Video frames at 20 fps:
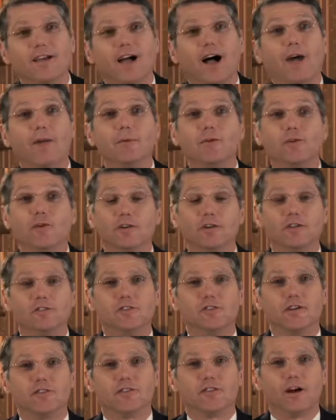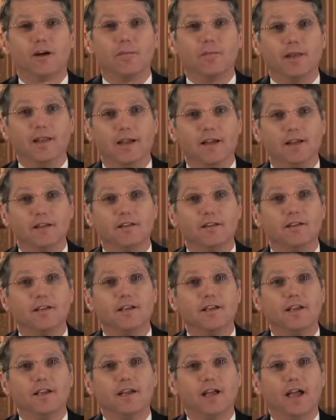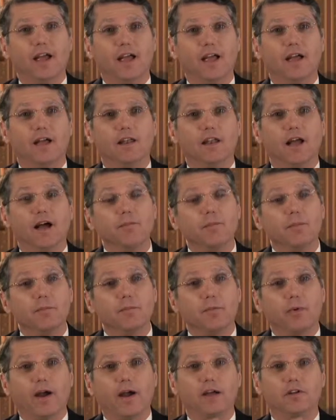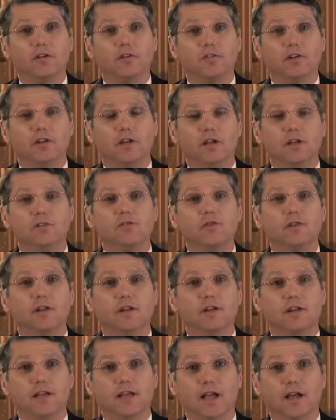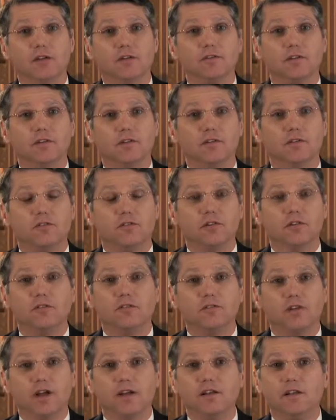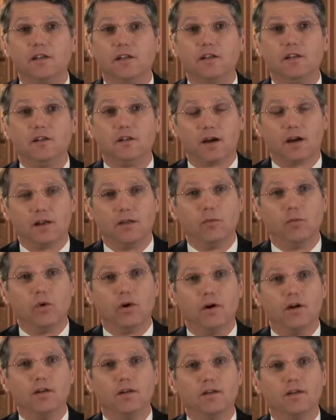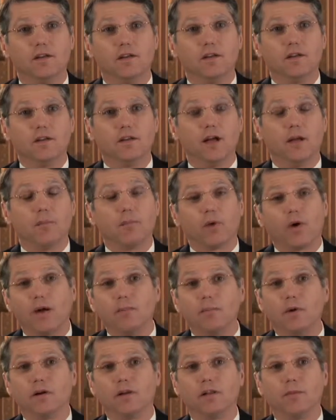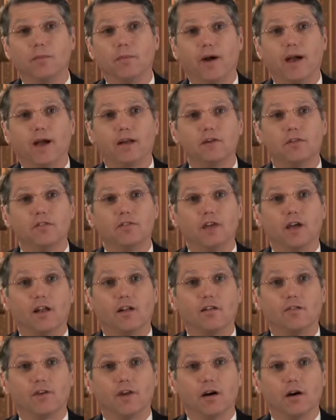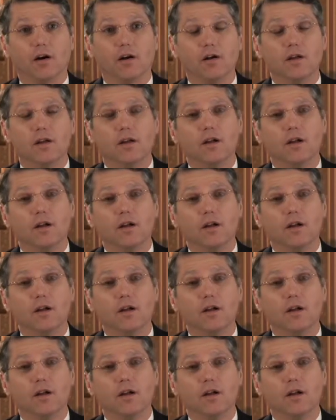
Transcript: I'm attorney Jeff Robinette, and I've been practicing injury litigation since 1991. I primarily practice out of our